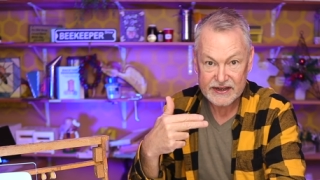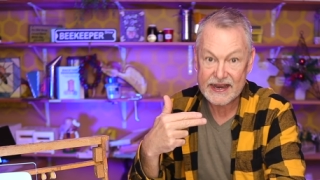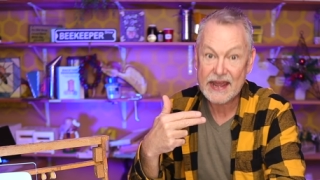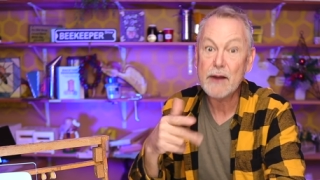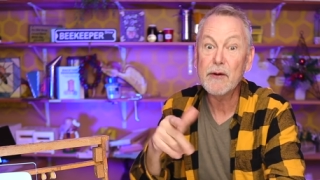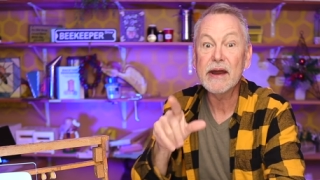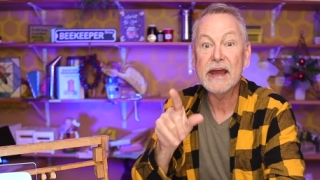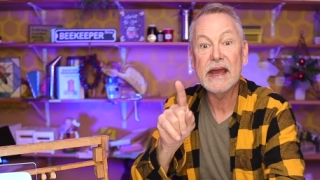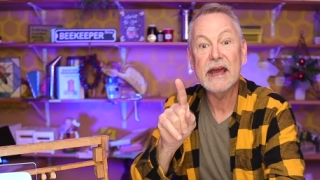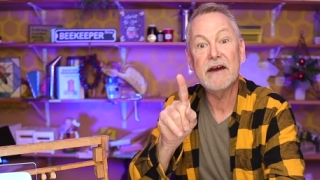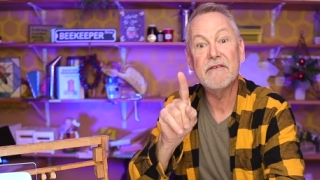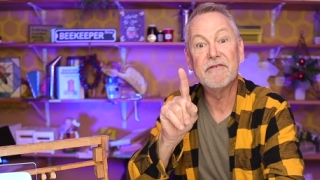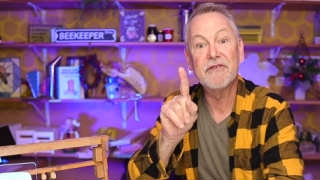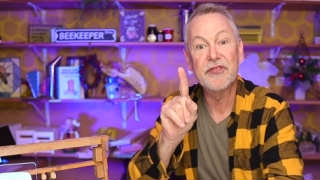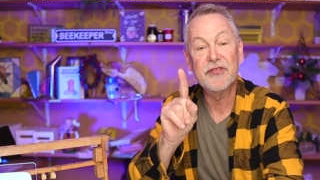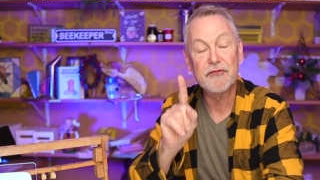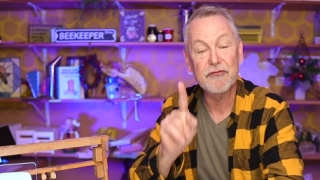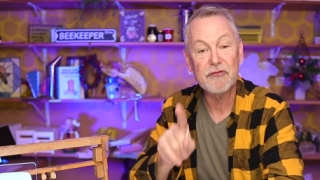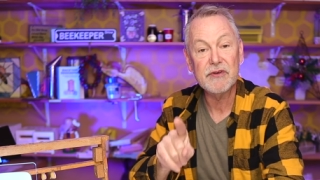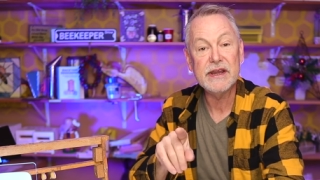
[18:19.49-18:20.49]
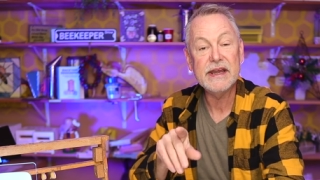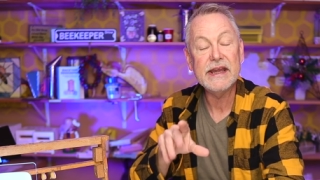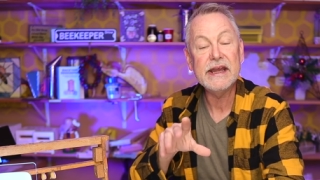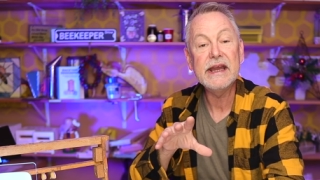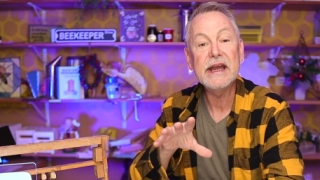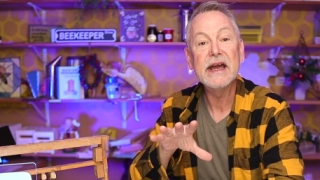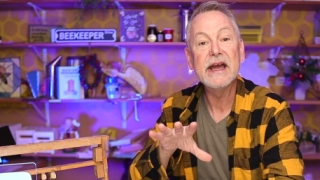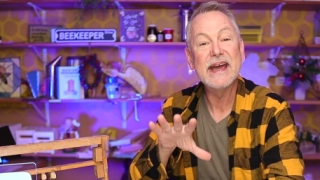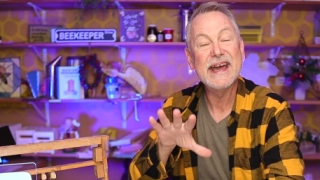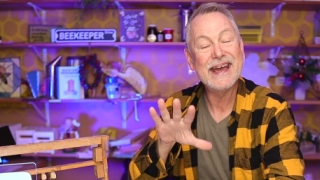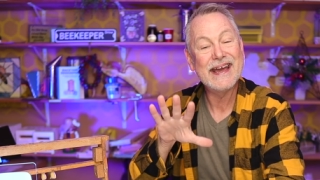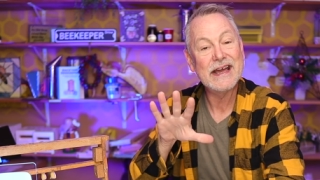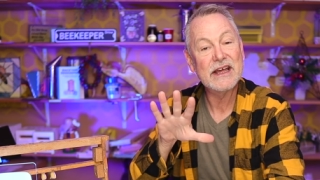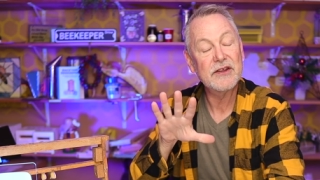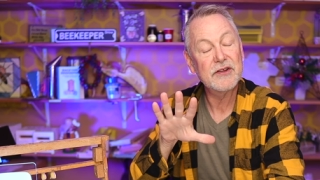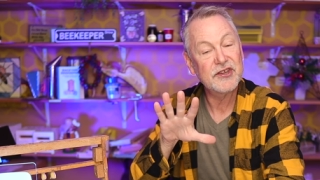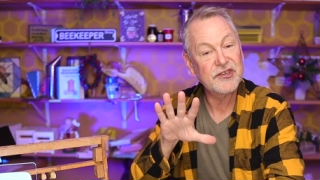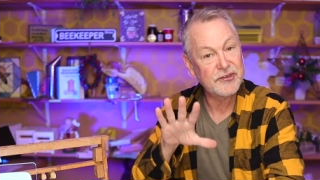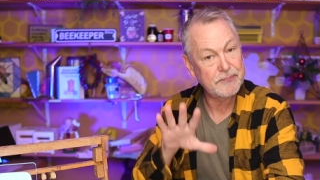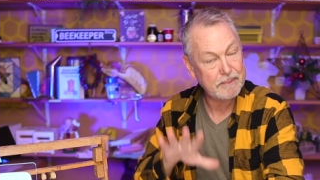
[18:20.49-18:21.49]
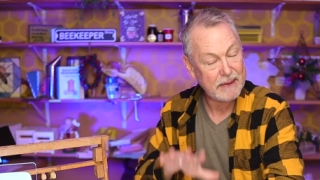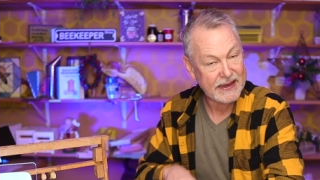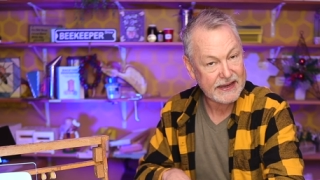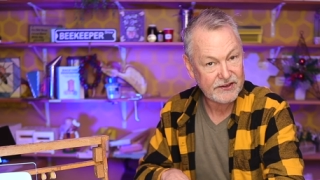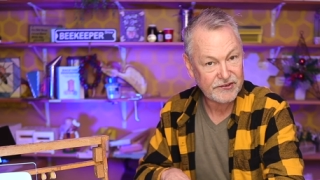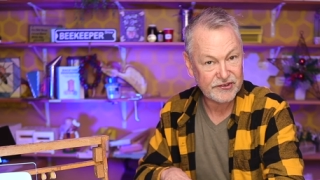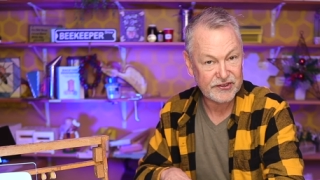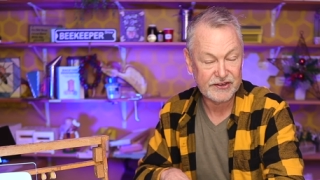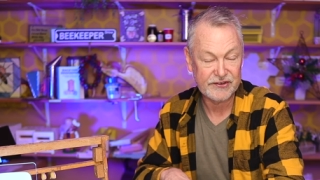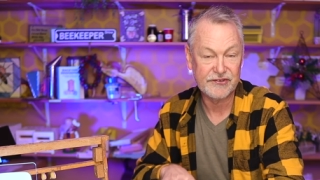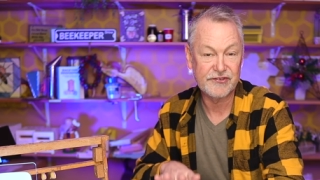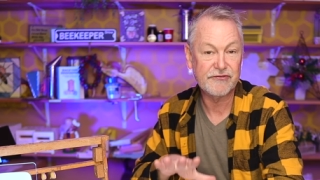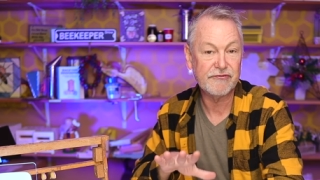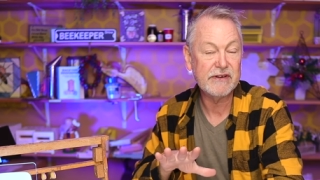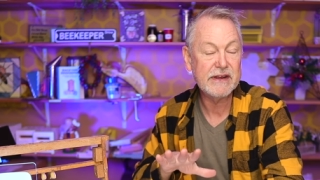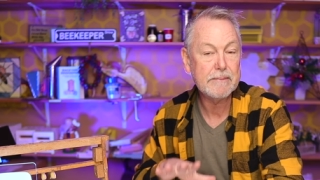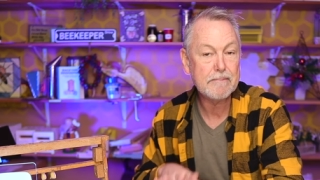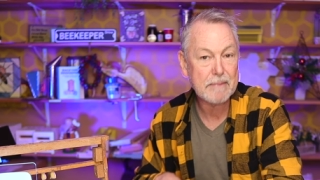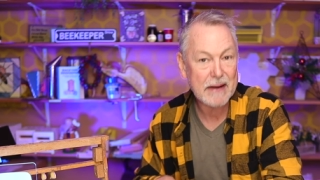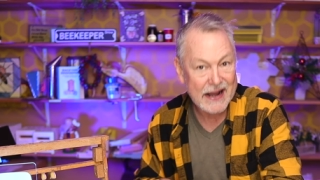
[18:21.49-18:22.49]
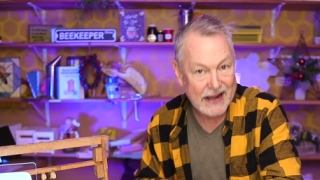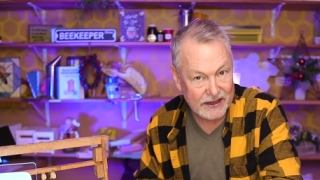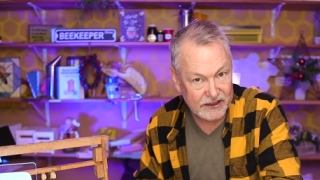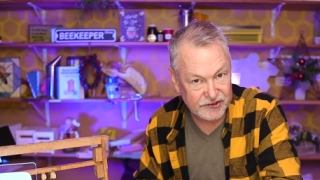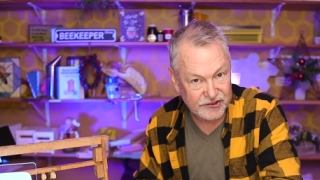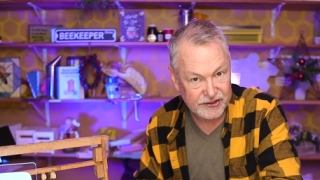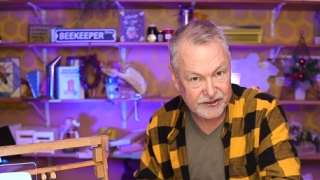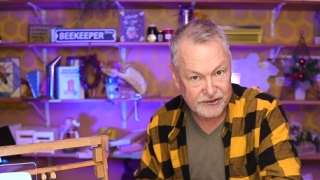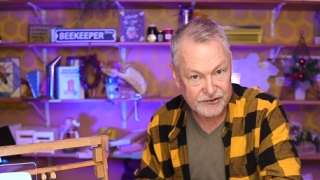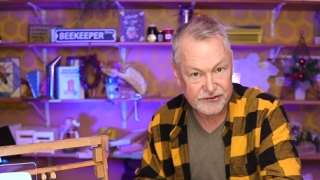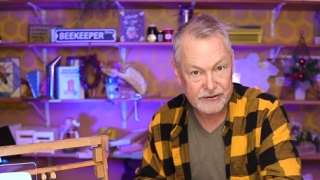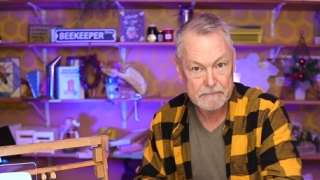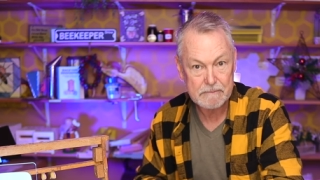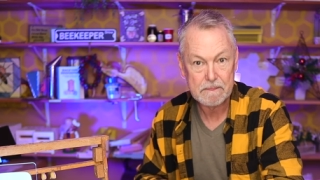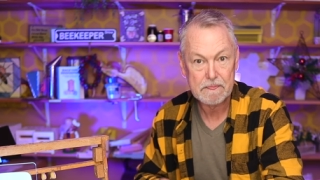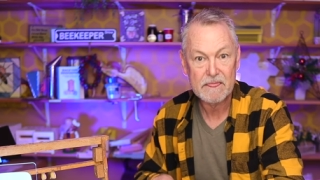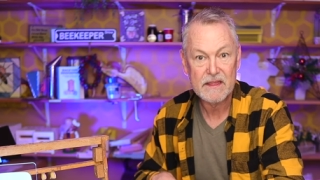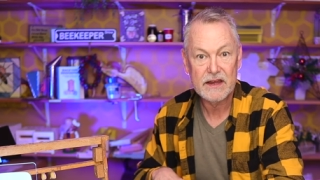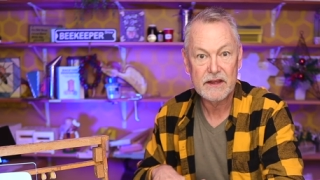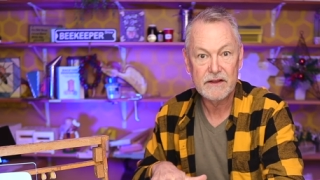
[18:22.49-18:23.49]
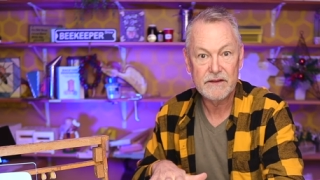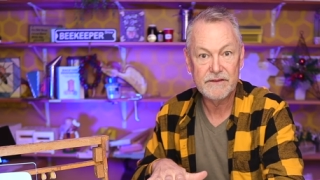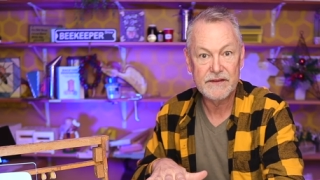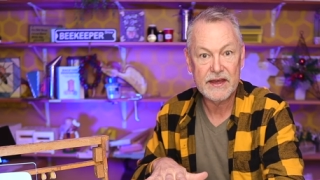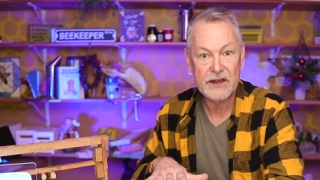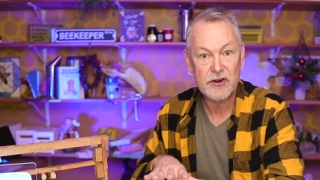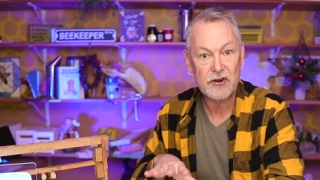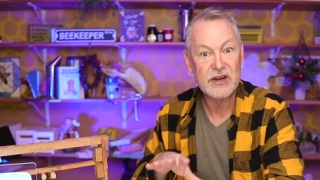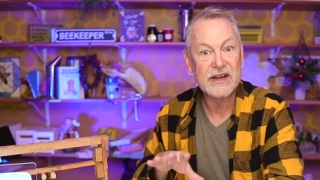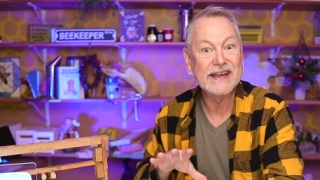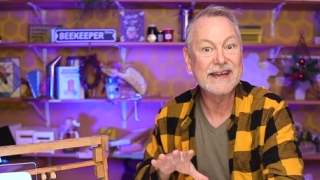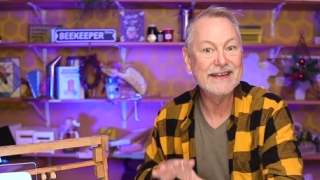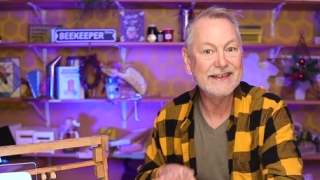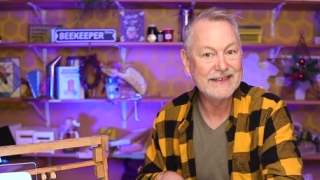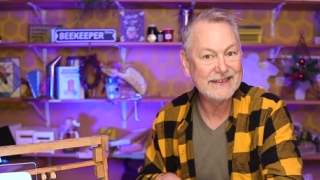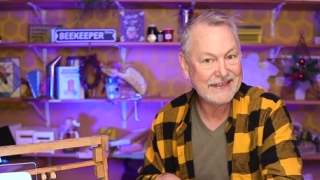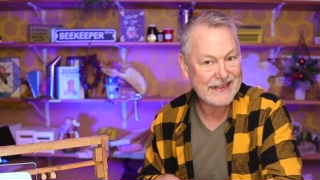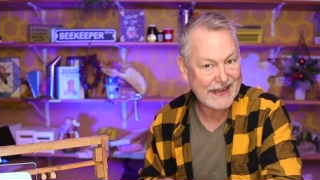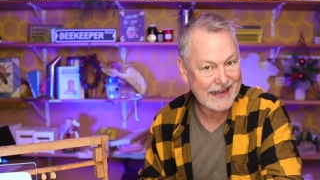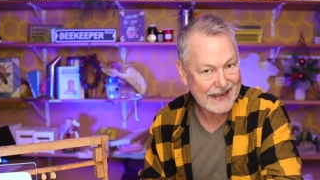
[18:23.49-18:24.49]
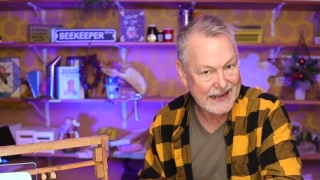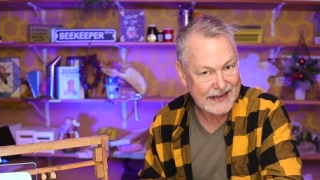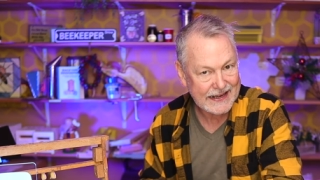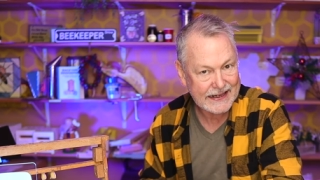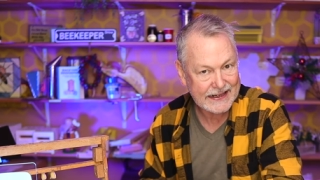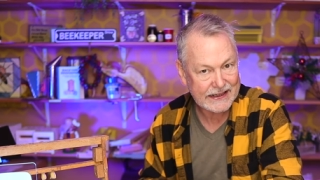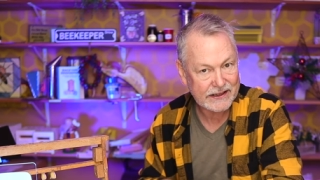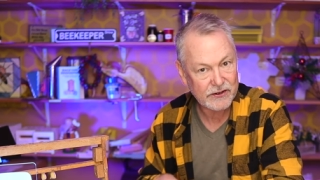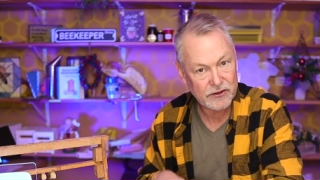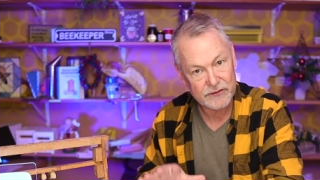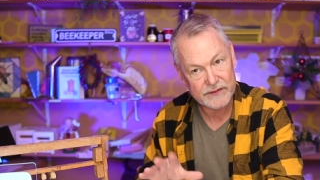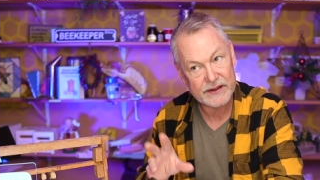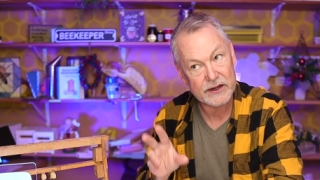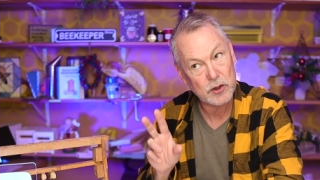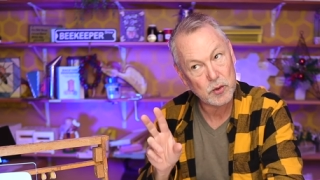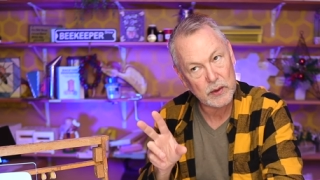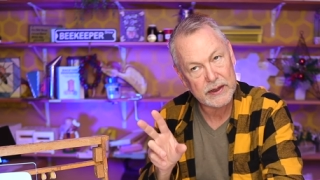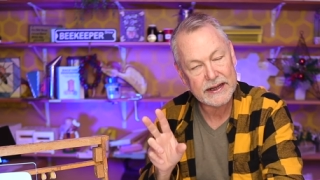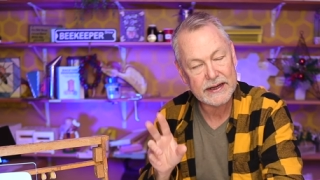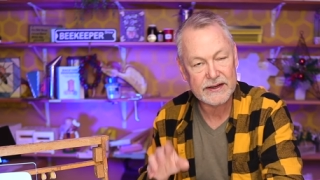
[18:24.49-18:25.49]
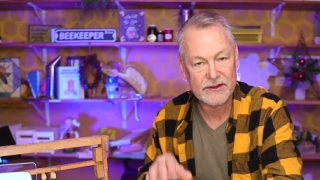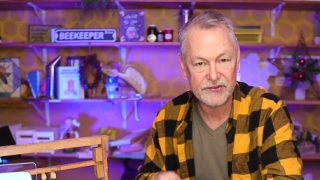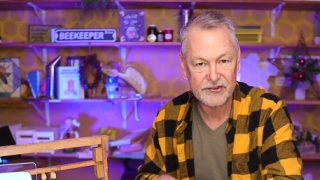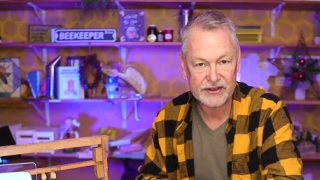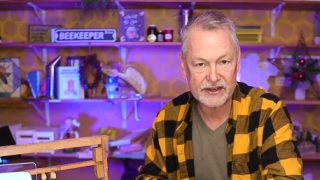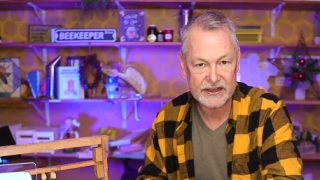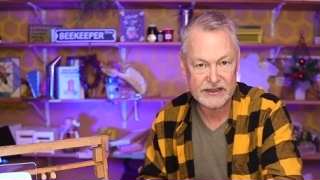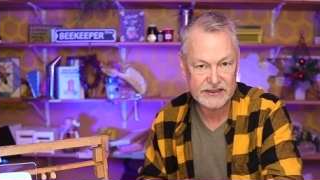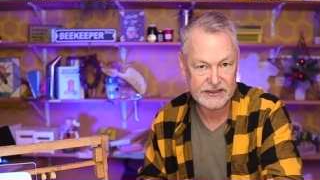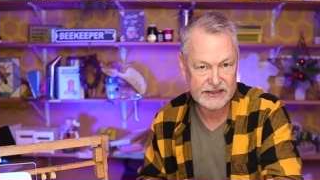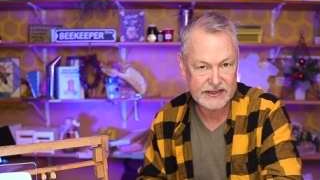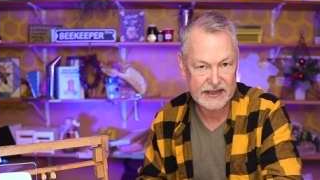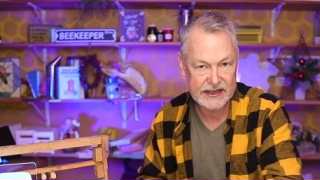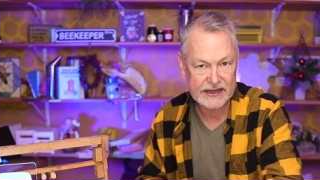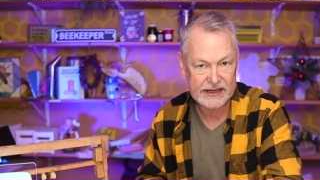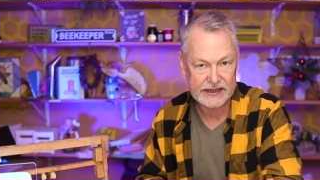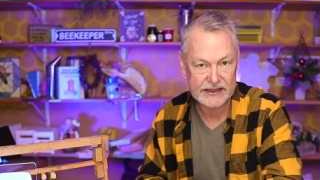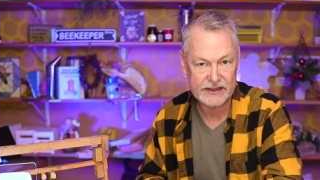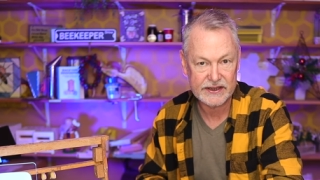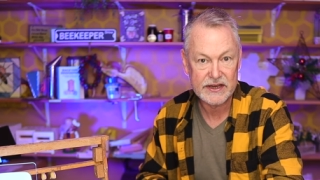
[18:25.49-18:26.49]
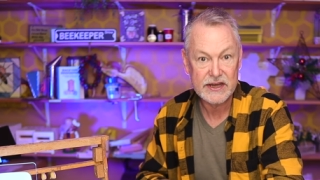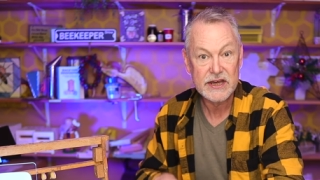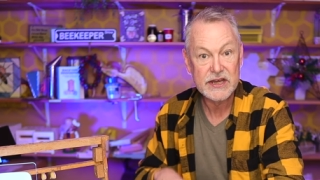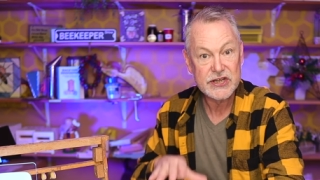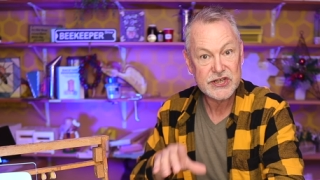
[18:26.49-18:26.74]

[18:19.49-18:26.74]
Now I have three spaces, three boxes that are contained, or the queen is contained.